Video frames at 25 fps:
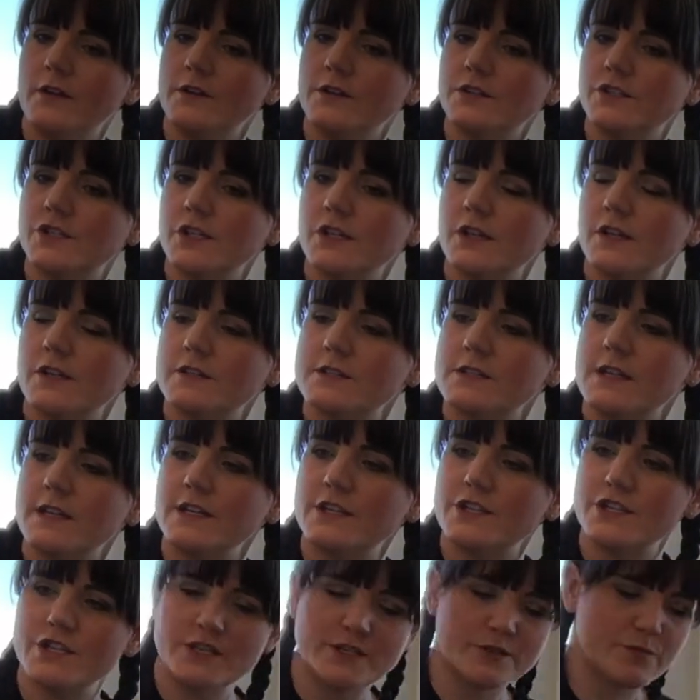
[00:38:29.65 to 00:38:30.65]
She looks
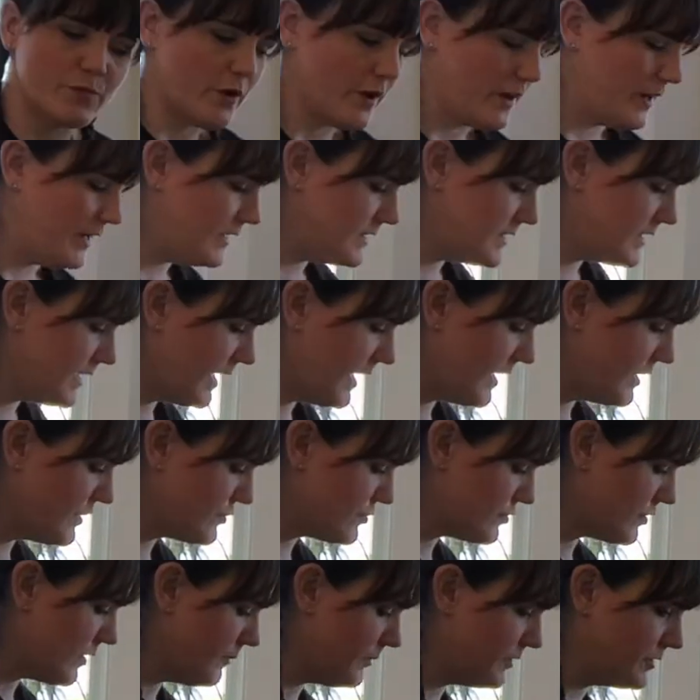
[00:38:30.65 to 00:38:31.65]
like she's wanting to get in
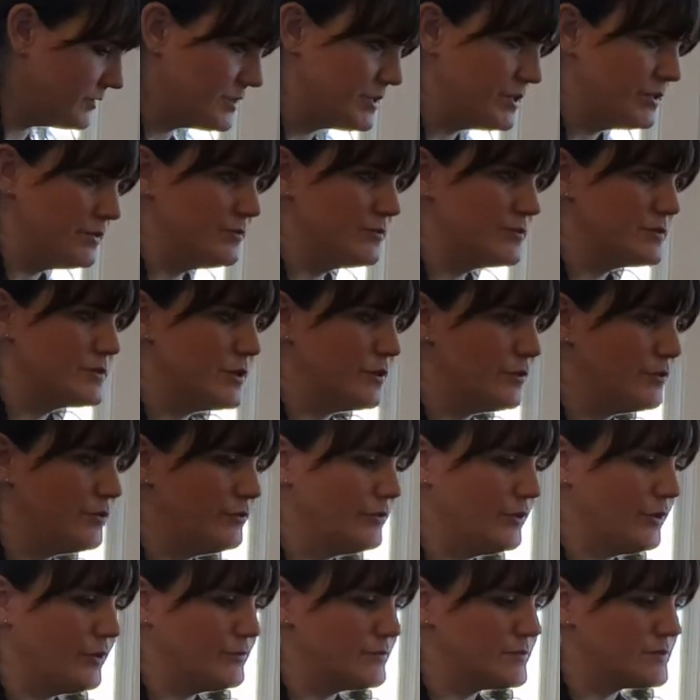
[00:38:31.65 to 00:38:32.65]
trouble too, so who
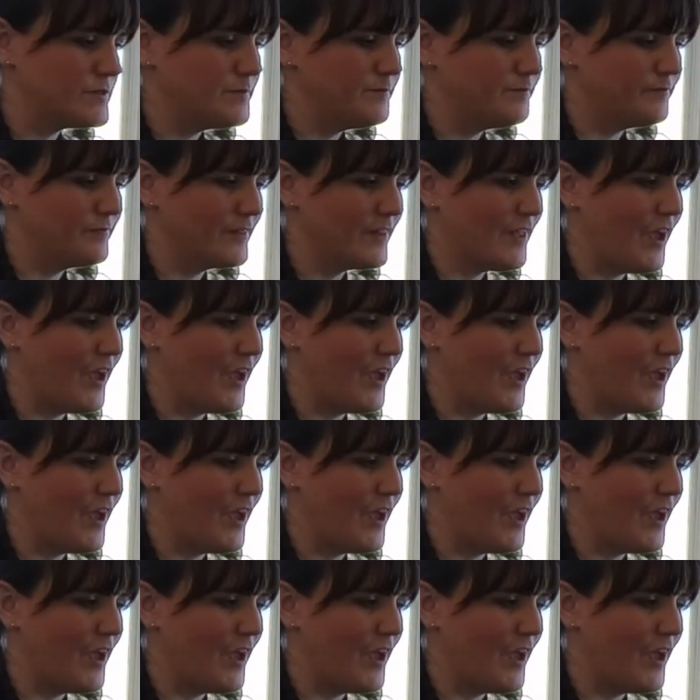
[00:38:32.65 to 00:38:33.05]
knows.